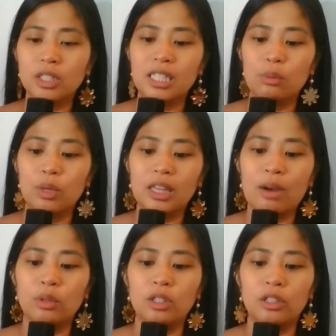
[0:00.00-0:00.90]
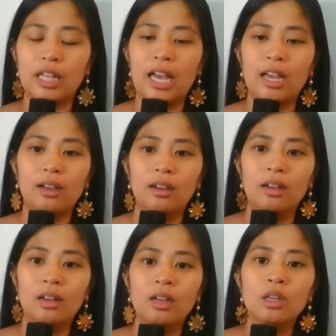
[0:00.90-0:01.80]
see what that would look like.
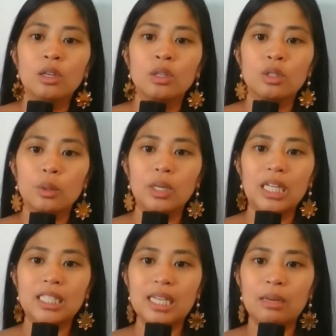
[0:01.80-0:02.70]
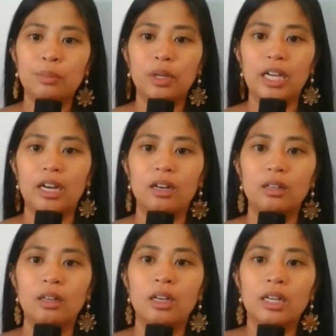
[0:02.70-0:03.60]
So an example here,
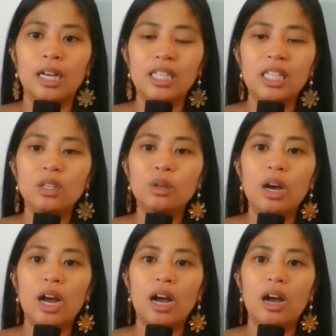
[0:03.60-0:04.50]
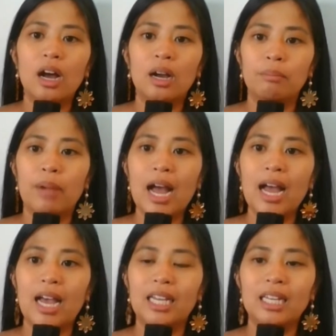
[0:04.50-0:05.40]
kanino ang
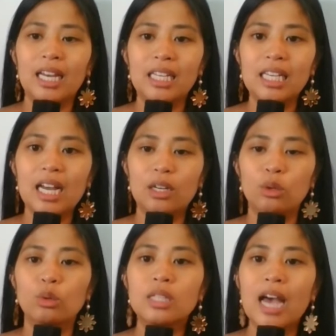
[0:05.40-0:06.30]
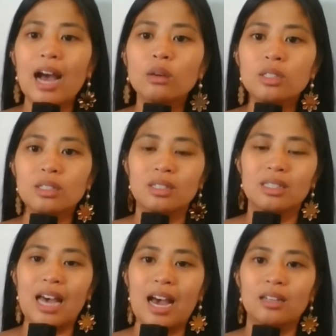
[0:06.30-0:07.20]
bahay na iyan? Whose house
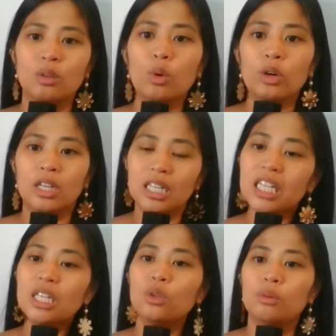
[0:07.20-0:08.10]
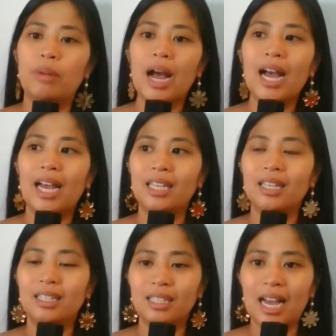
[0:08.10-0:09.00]
is that? Or kaninong
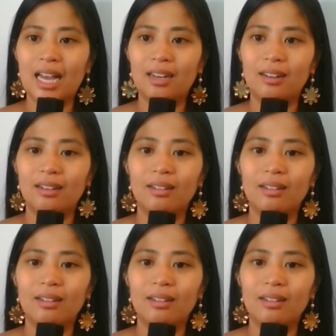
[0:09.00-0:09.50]
bahay yan?